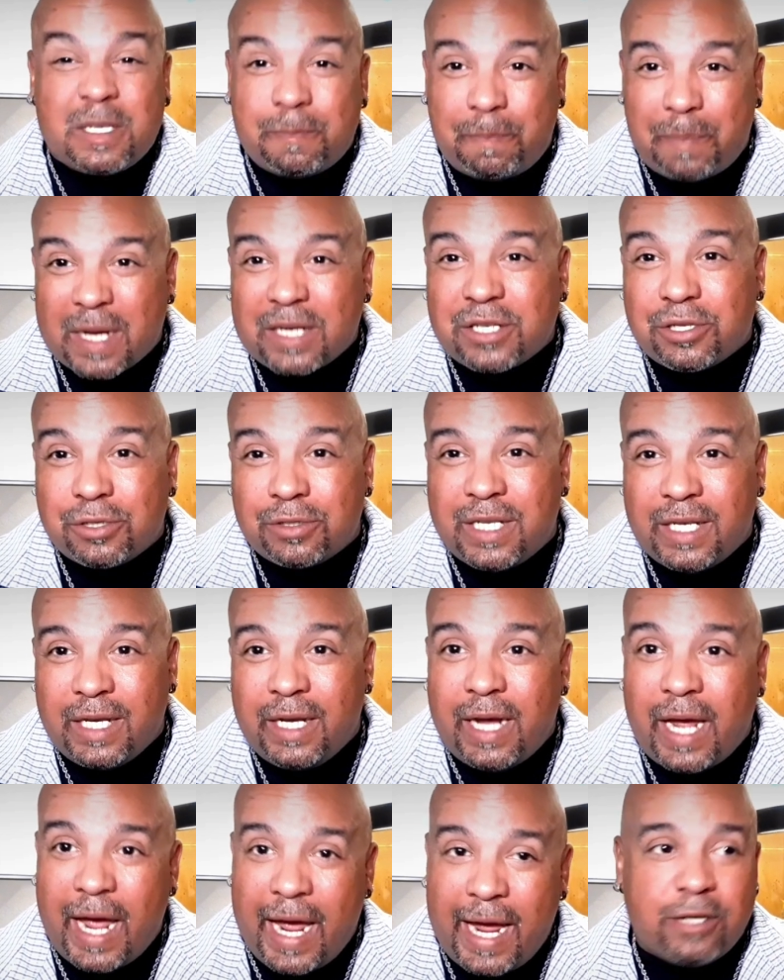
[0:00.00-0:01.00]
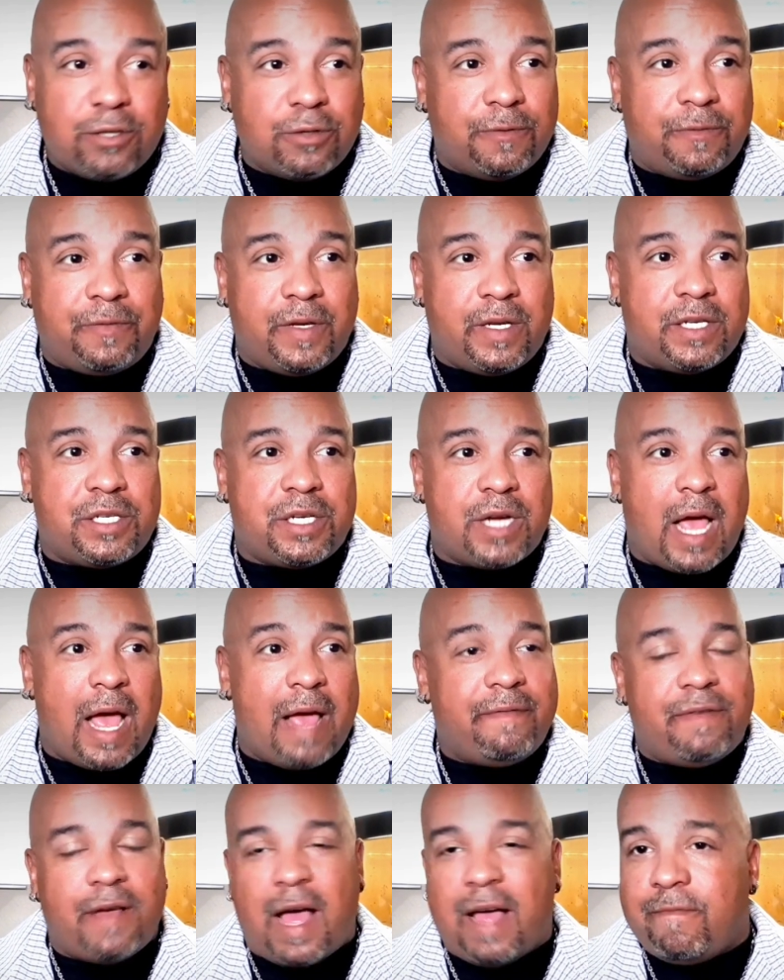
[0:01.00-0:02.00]
specialty angelfish.
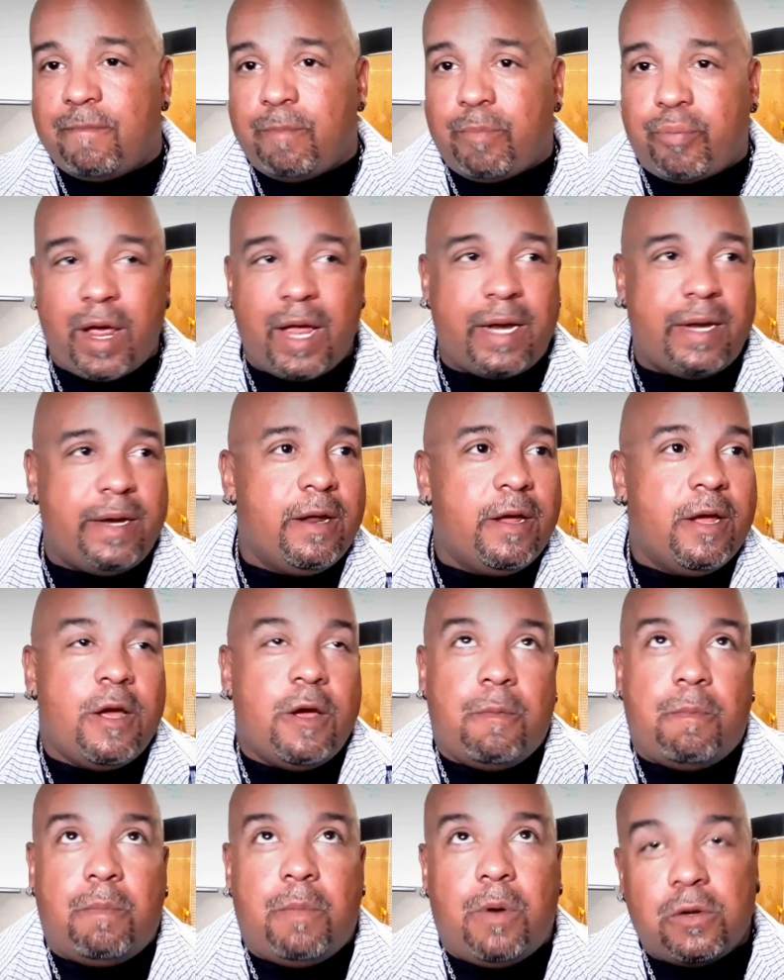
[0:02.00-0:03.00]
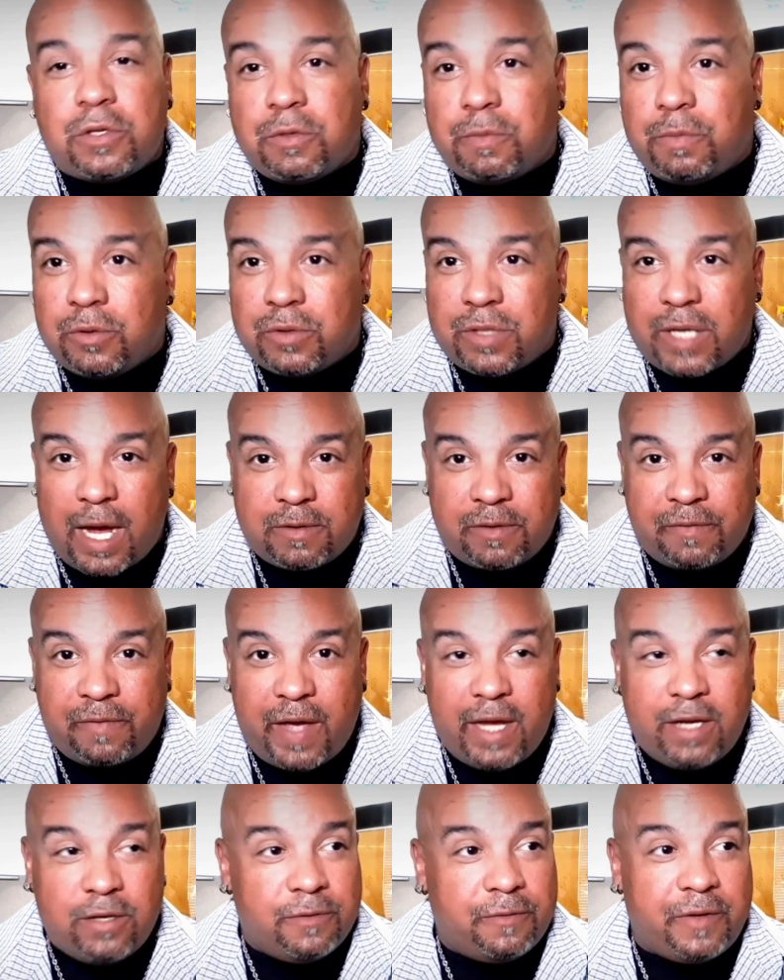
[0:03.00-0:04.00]
I've bred multiple types
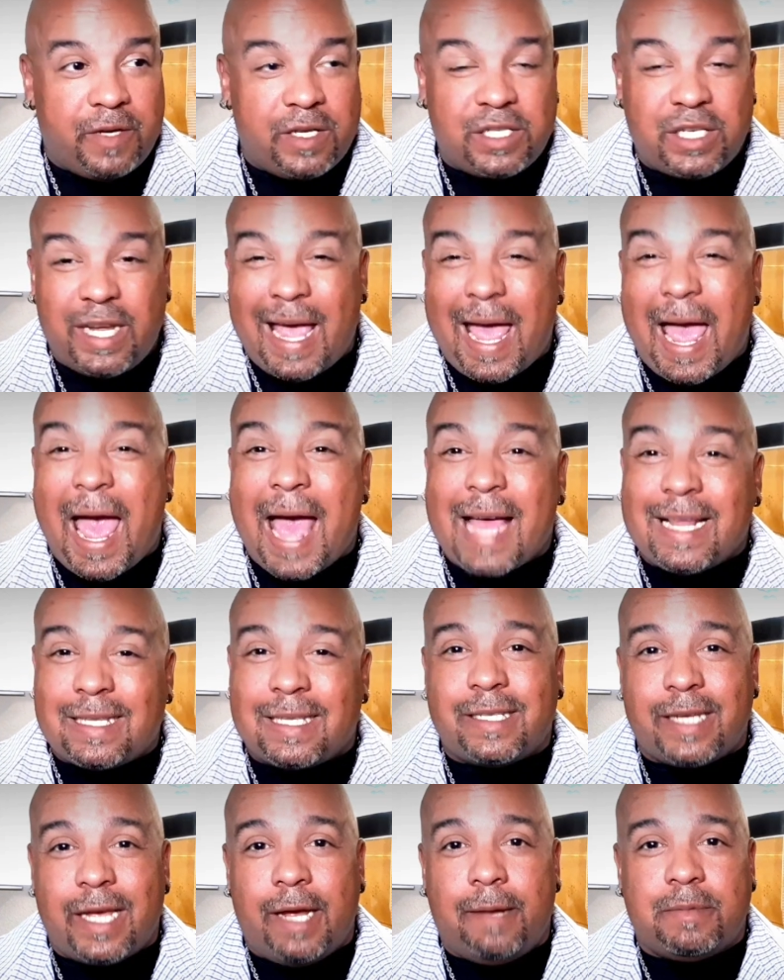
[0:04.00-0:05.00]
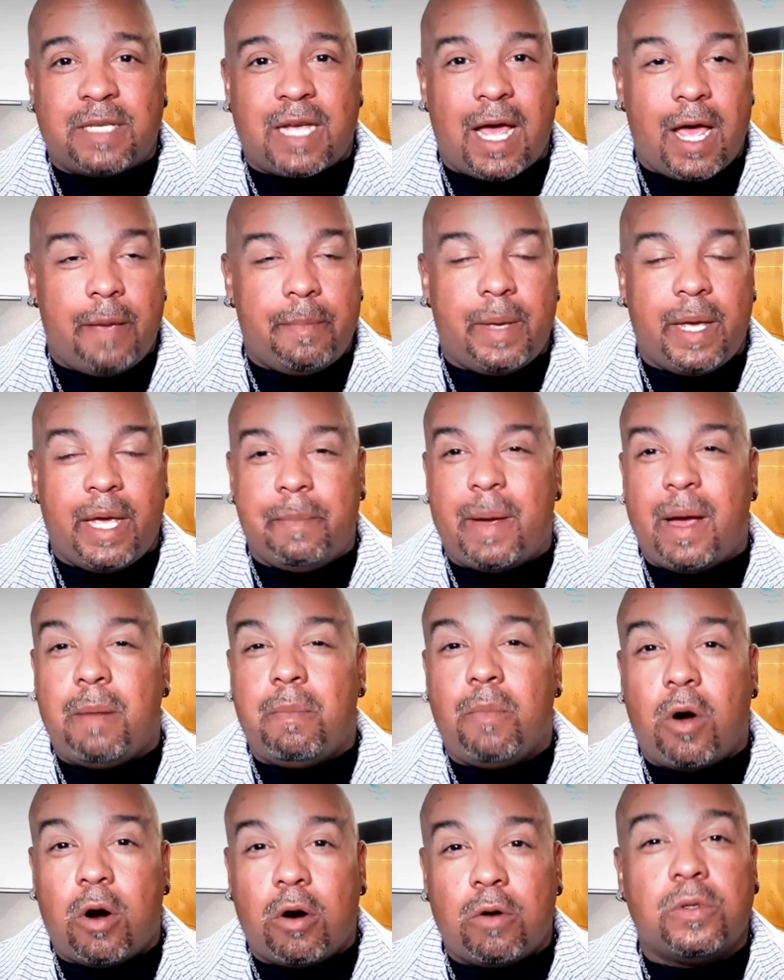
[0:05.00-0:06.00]
of angelfish at the same time, and
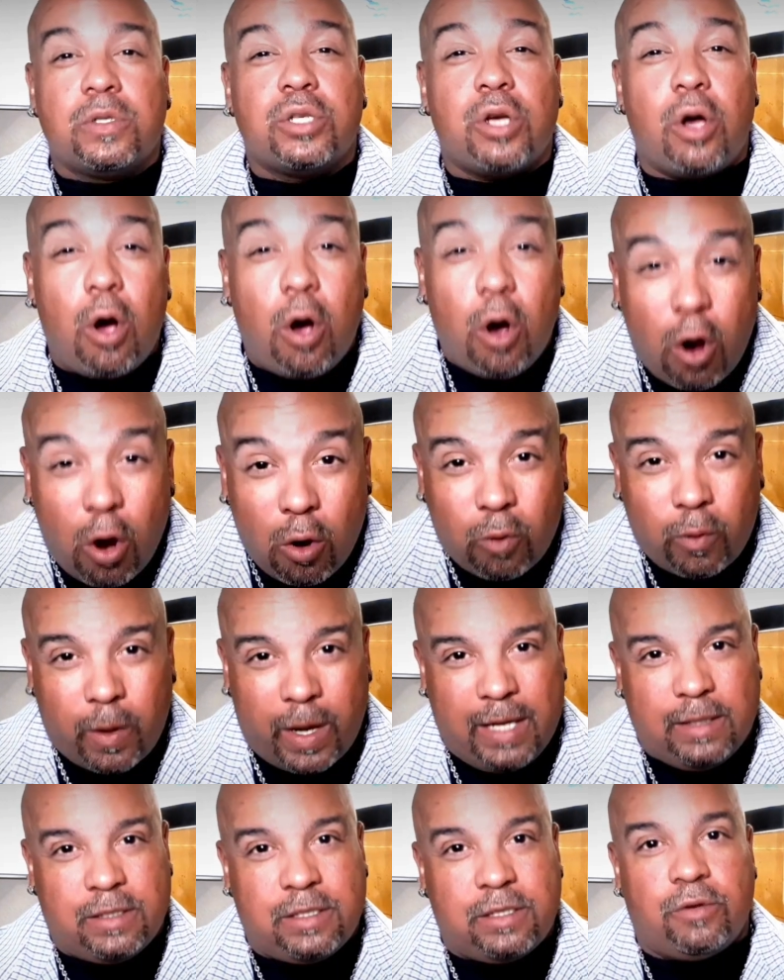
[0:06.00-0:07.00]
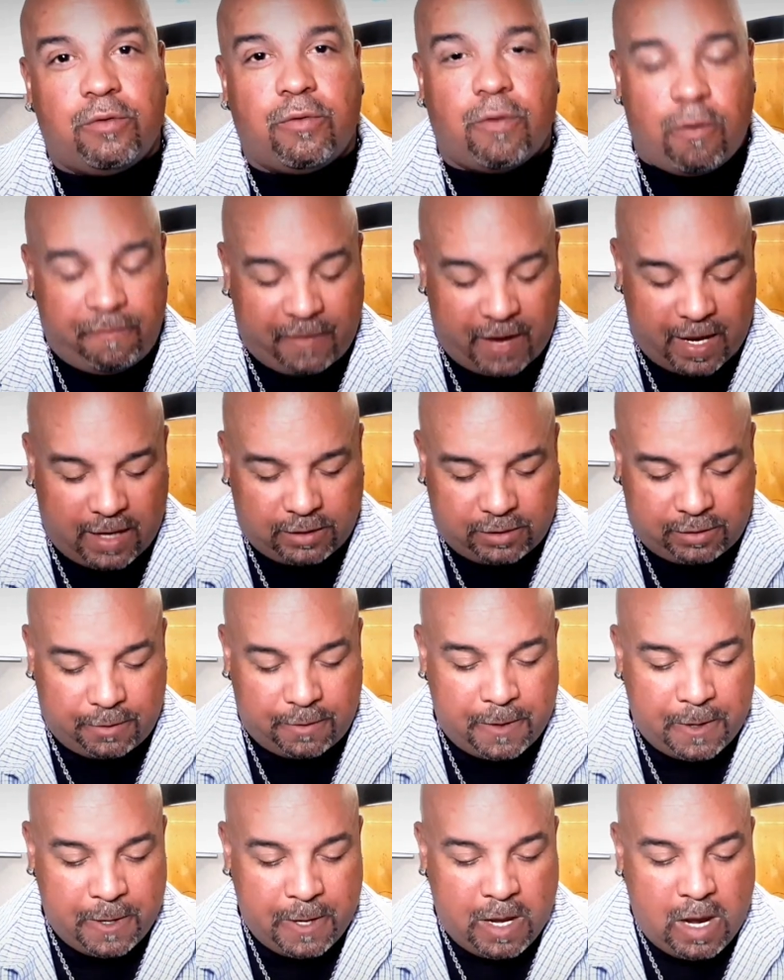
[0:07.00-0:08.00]
my marbles always grow
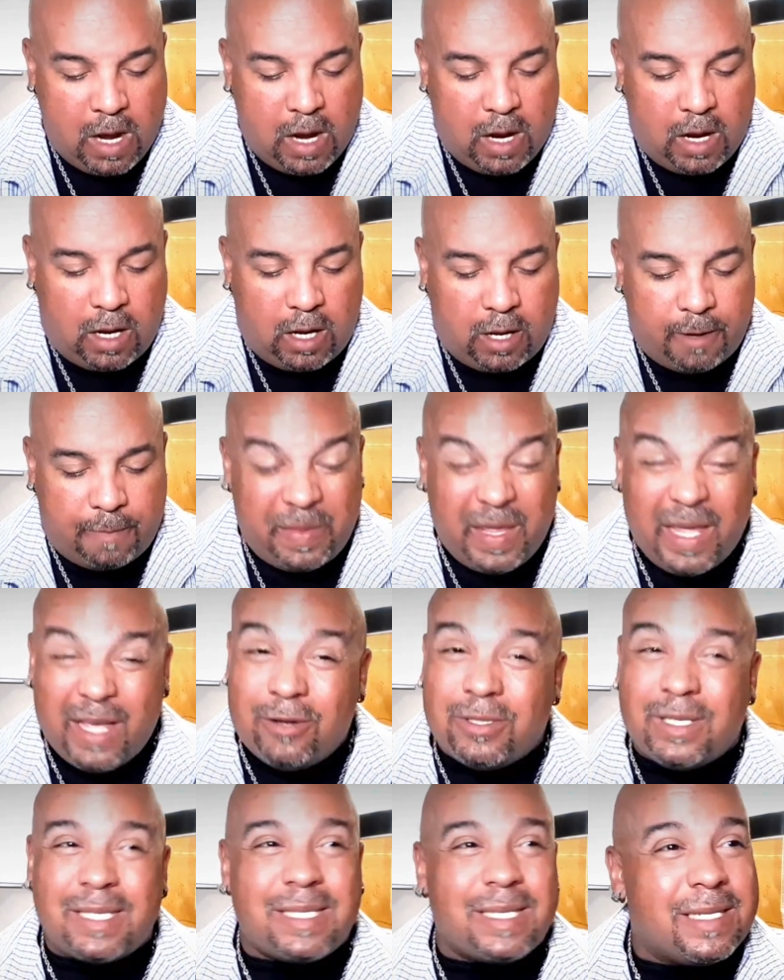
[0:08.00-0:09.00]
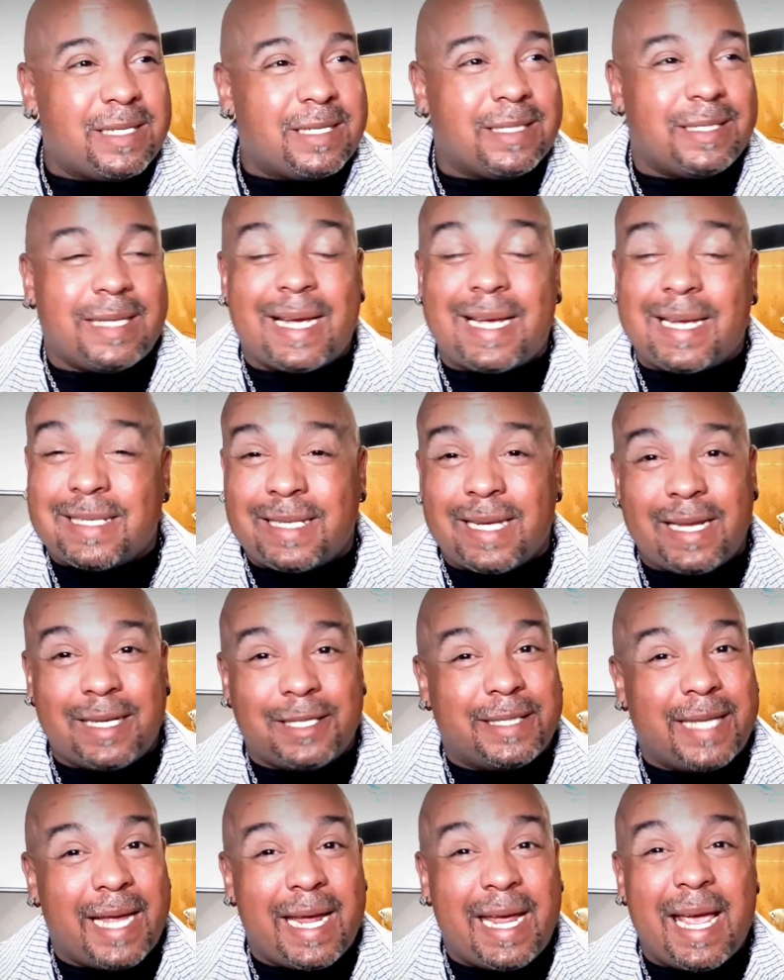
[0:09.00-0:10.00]
faster. Illnesses, like I
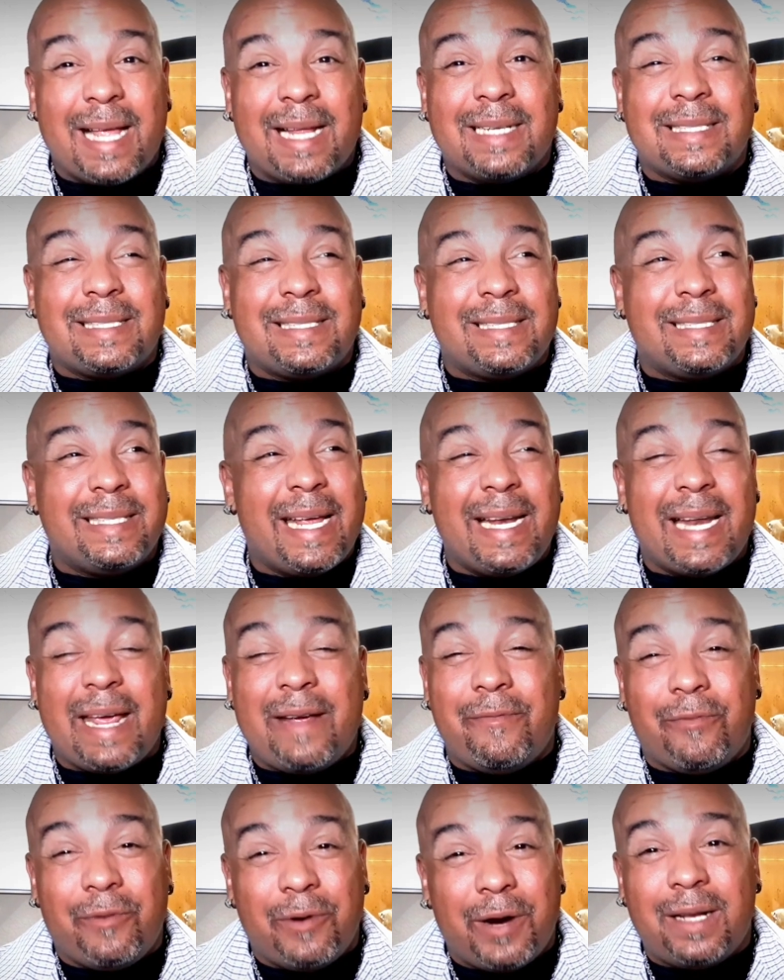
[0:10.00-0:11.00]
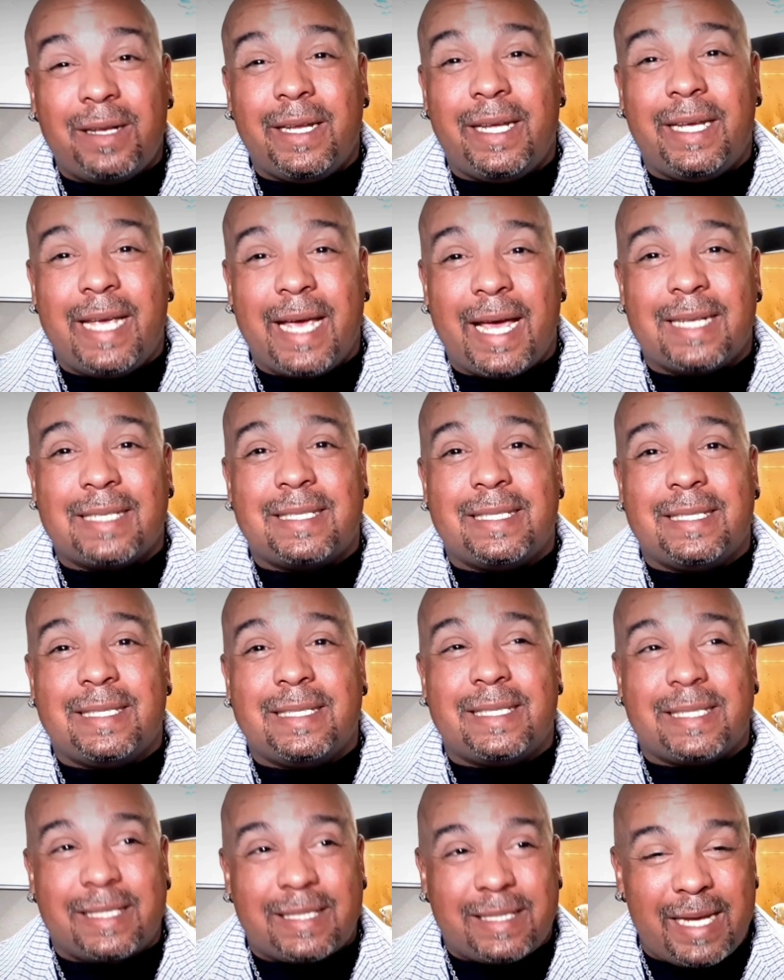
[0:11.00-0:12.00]
said, they rarely get
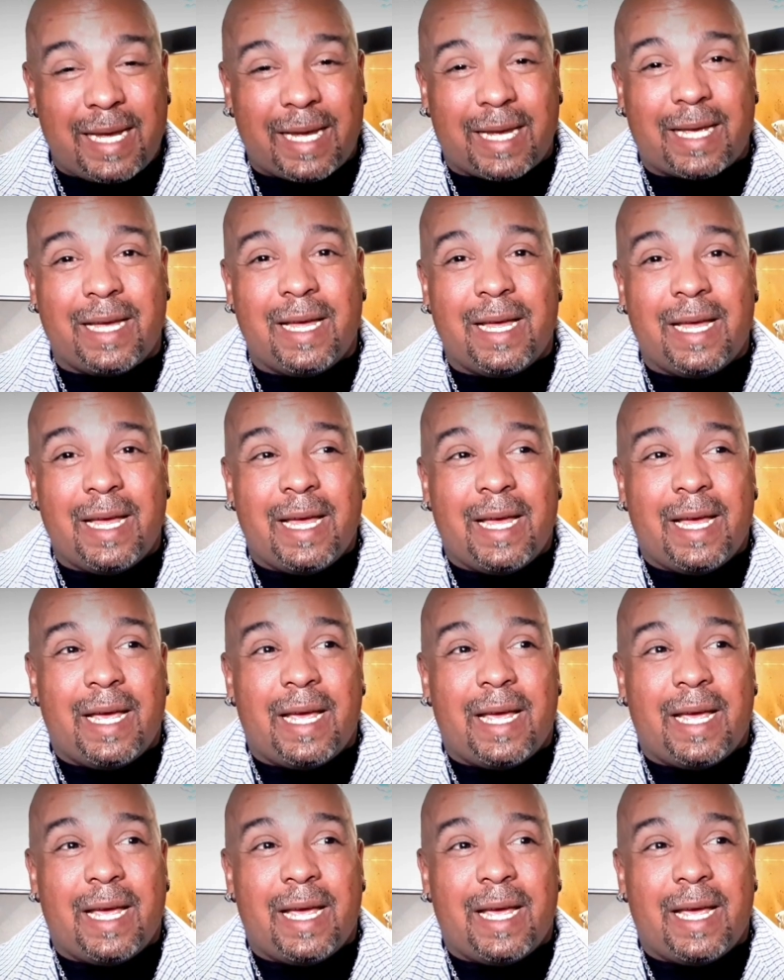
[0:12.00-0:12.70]
sick